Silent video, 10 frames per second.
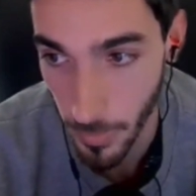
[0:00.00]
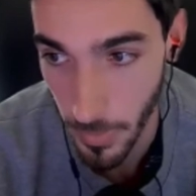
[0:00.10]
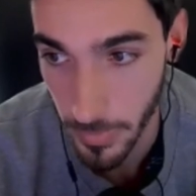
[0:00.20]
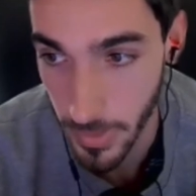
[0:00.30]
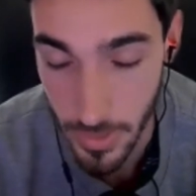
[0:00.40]

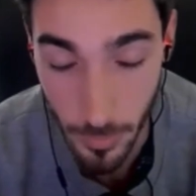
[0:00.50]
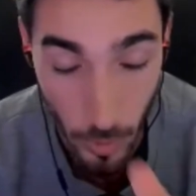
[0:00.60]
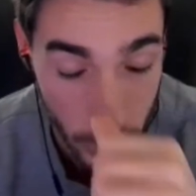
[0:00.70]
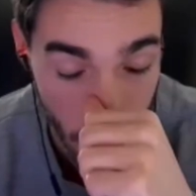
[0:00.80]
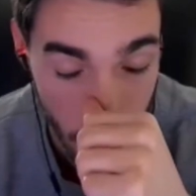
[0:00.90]
Because it
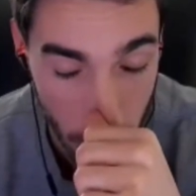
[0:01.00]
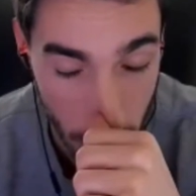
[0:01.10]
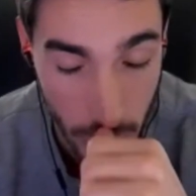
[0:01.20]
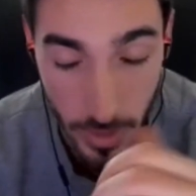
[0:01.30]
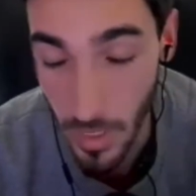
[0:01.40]
boils down to
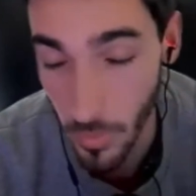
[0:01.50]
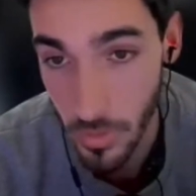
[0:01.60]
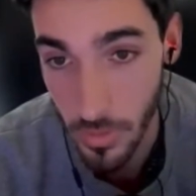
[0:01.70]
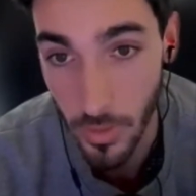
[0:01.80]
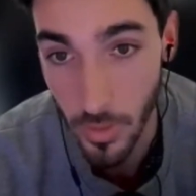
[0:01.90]
the thing I
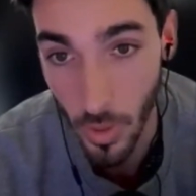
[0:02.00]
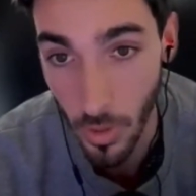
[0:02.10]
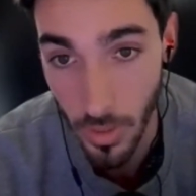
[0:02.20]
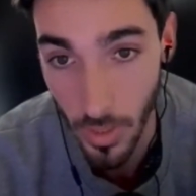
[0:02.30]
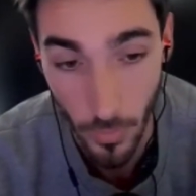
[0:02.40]
was telling you
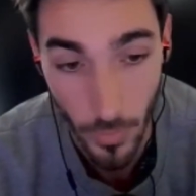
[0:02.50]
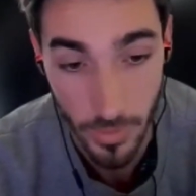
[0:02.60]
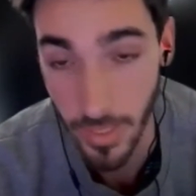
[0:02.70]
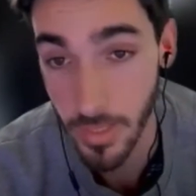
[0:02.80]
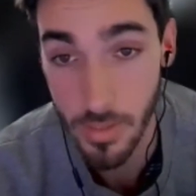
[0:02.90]
earlier
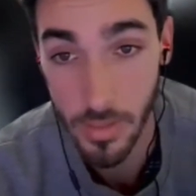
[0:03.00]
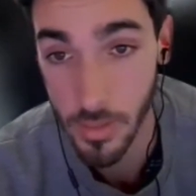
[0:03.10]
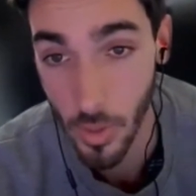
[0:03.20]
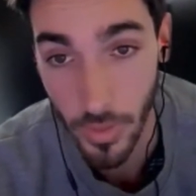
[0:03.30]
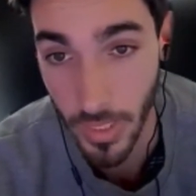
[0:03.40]
around
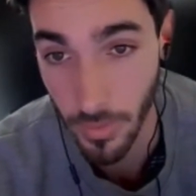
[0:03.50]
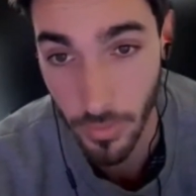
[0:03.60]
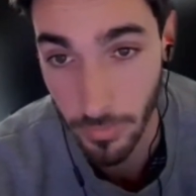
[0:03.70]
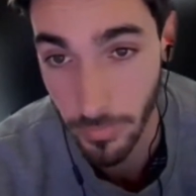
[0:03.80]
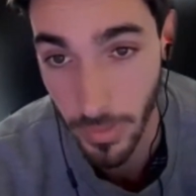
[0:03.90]
agencies always have
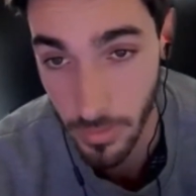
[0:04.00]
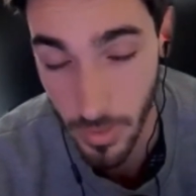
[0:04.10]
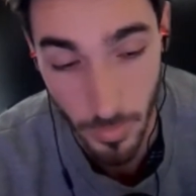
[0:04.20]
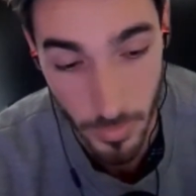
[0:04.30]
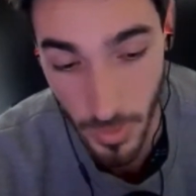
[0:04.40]
the
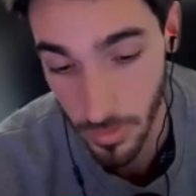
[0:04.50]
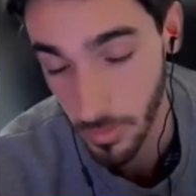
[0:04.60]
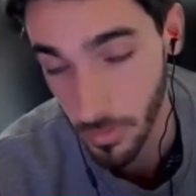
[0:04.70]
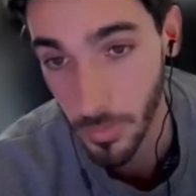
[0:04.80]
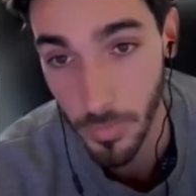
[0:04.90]
same
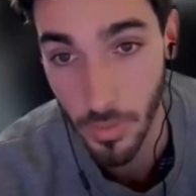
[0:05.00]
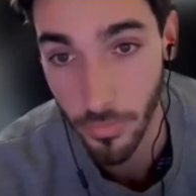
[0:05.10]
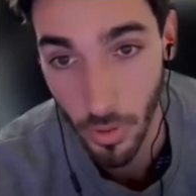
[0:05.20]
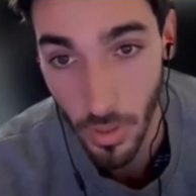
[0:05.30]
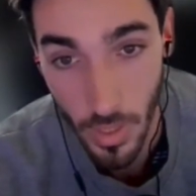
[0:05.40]
objections, same thing
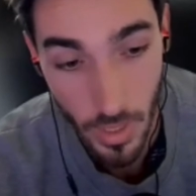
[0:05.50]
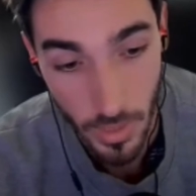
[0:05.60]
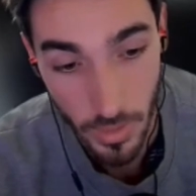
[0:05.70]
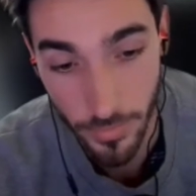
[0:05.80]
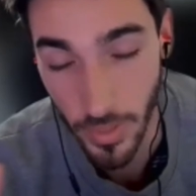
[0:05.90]
for
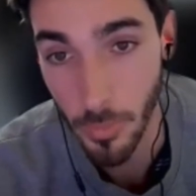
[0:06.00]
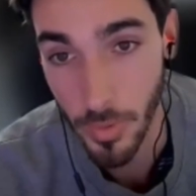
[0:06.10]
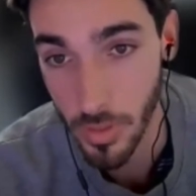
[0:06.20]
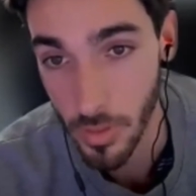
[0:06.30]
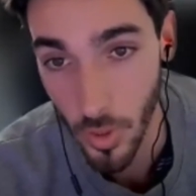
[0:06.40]

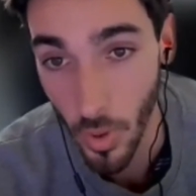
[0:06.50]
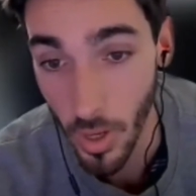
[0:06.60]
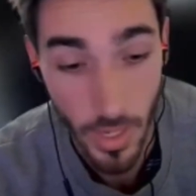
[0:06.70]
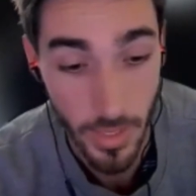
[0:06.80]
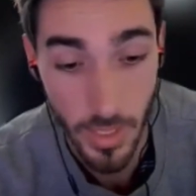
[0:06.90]
developers and so
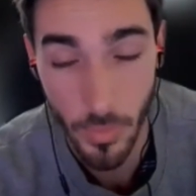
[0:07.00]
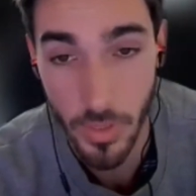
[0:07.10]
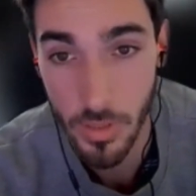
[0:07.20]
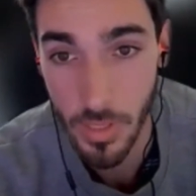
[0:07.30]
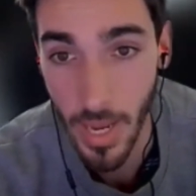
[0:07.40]
on. And then we
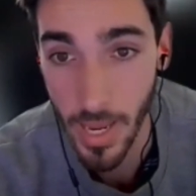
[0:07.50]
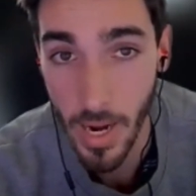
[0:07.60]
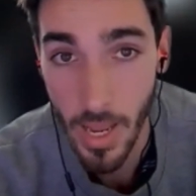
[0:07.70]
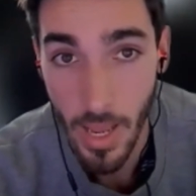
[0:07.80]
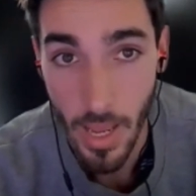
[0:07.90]
just add
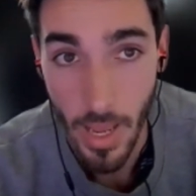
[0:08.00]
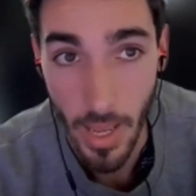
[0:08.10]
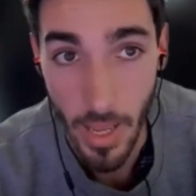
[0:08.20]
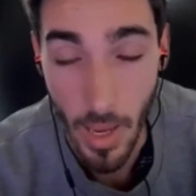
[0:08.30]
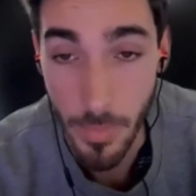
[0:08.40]

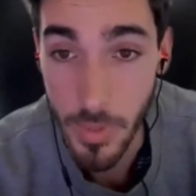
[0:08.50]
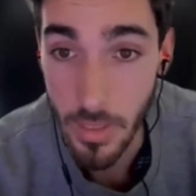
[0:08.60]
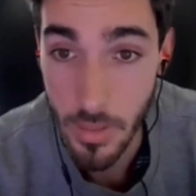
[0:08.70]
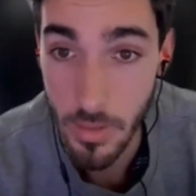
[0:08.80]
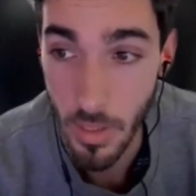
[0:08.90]

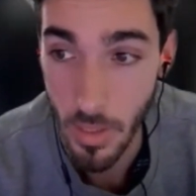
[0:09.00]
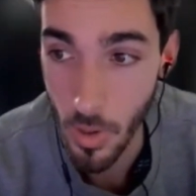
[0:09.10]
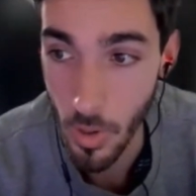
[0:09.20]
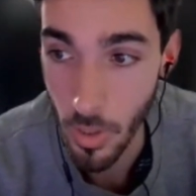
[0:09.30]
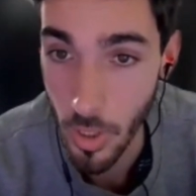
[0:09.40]
objections that
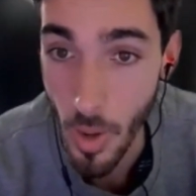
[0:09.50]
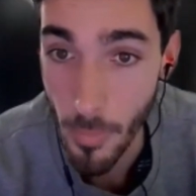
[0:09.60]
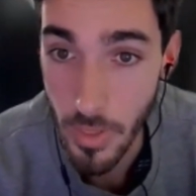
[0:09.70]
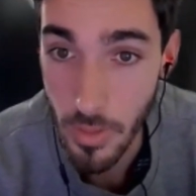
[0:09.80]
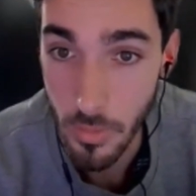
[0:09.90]
are
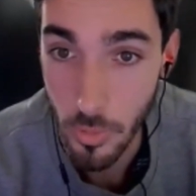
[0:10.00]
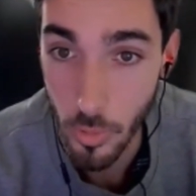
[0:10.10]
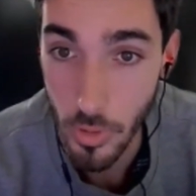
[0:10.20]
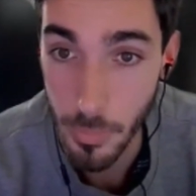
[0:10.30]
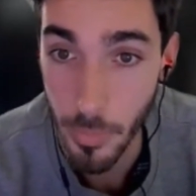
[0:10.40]
common
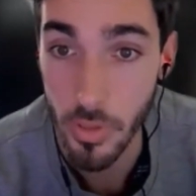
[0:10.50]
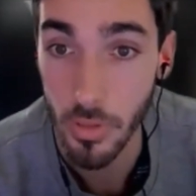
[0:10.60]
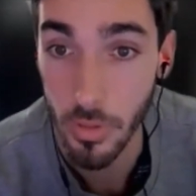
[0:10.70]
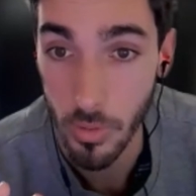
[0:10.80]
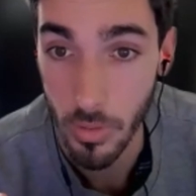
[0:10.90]
to the
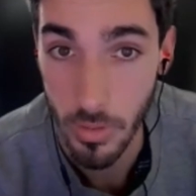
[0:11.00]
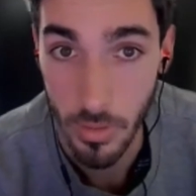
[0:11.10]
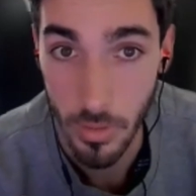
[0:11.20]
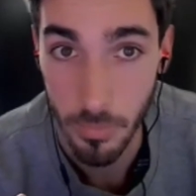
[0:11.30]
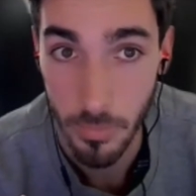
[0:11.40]
person
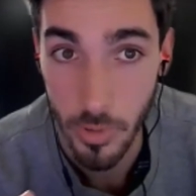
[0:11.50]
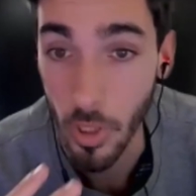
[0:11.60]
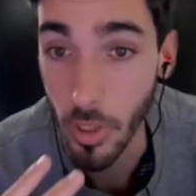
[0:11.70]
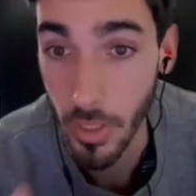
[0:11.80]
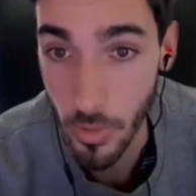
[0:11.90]
the
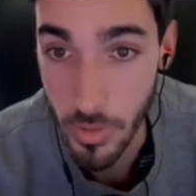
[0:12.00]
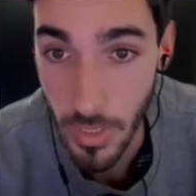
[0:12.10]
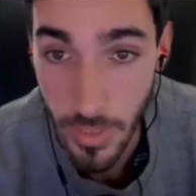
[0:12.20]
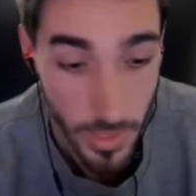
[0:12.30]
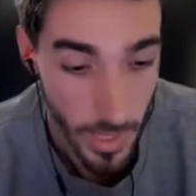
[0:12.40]
target you're
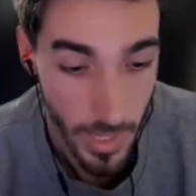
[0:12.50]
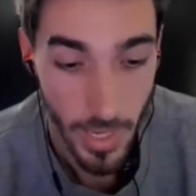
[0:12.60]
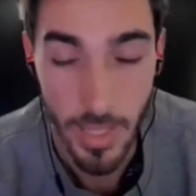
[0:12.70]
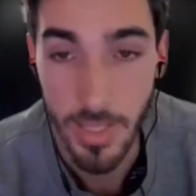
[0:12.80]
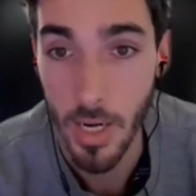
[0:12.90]
selling,
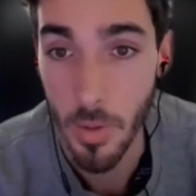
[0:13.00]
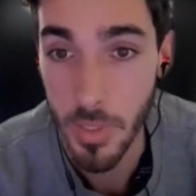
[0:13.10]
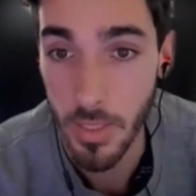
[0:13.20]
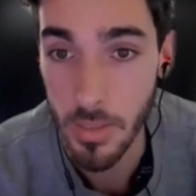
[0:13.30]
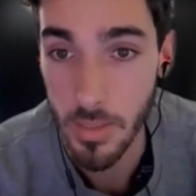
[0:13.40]
and then
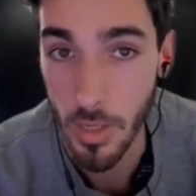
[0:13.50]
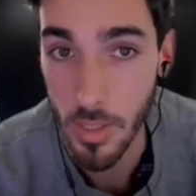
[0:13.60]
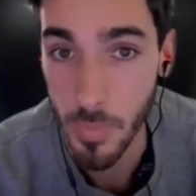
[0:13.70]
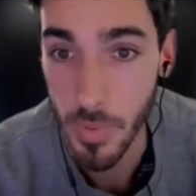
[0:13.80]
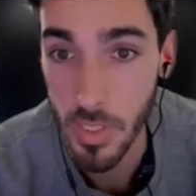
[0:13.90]
objections that are
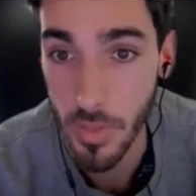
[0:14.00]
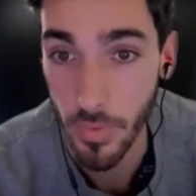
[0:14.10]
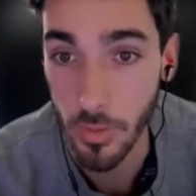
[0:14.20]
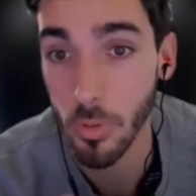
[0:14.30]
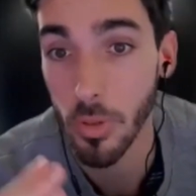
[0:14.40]

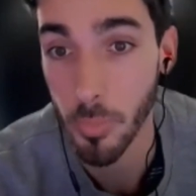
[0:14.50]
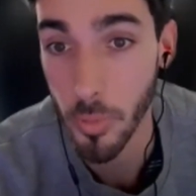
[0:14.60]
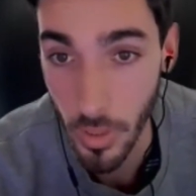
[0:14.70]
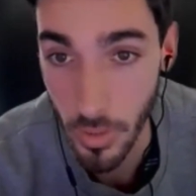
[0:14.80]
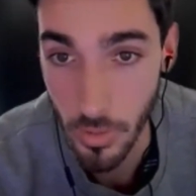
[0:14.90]
specific to the
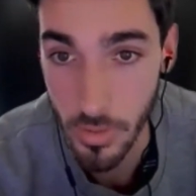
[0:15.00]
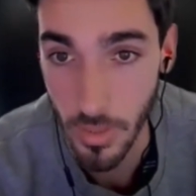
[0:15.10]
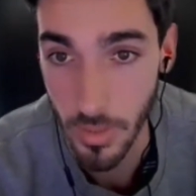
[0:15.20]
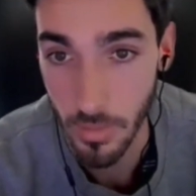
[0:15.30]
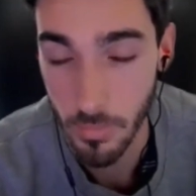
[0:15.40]
product you're
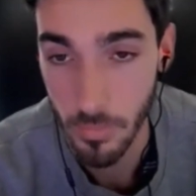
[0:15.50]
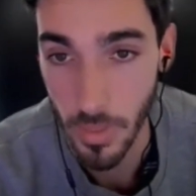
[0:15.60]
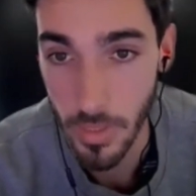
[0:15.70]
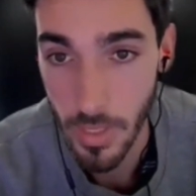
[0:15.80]
selling, right?